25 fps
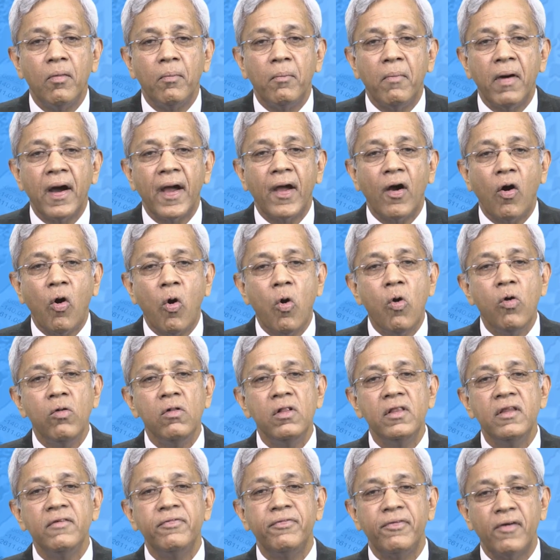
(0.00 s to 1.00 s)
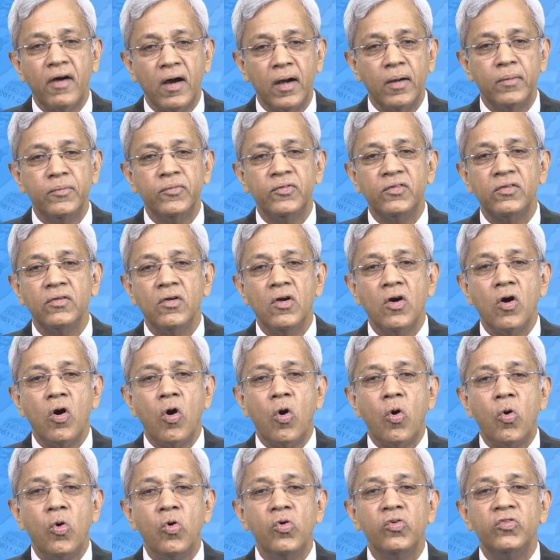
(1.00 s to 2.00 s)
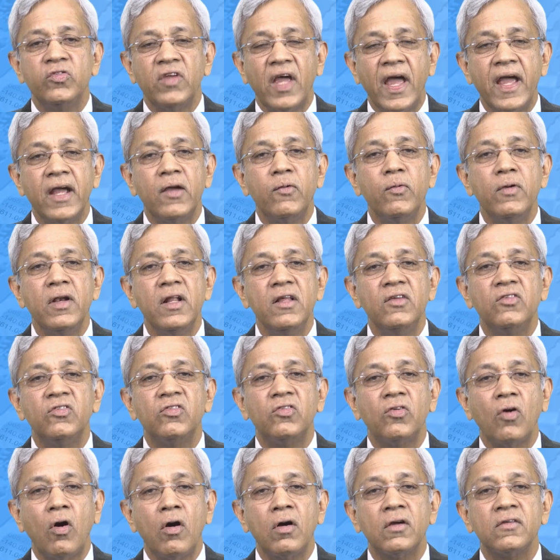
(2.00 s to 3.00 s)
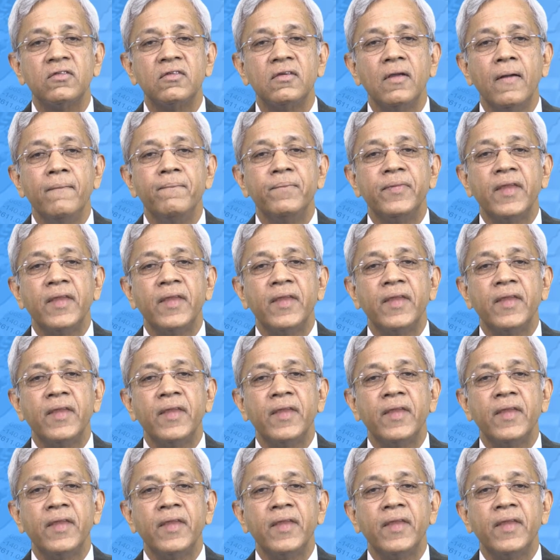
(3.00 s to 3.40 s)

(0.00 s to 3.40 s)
by all the firms whose equity stocks